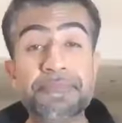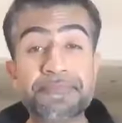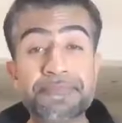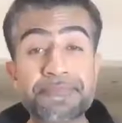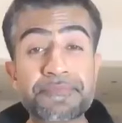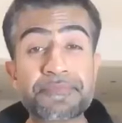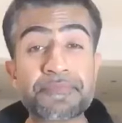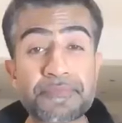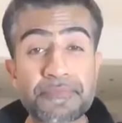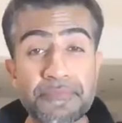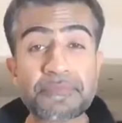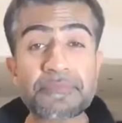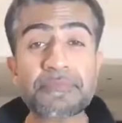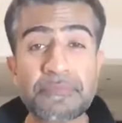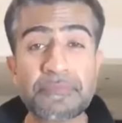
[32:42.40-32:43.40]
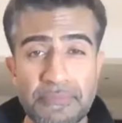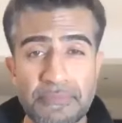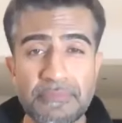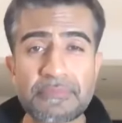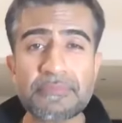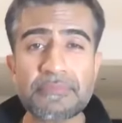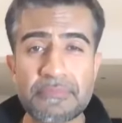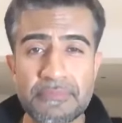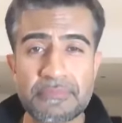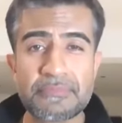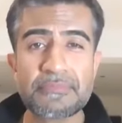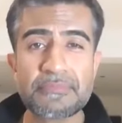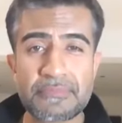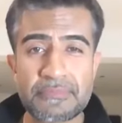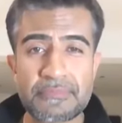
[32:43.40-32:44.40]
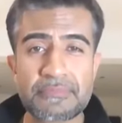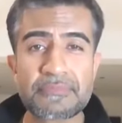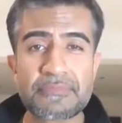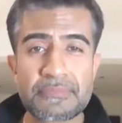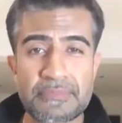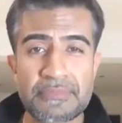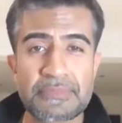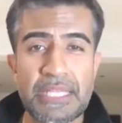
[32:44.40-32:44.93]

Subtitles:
an invitation to go there in Hawaii in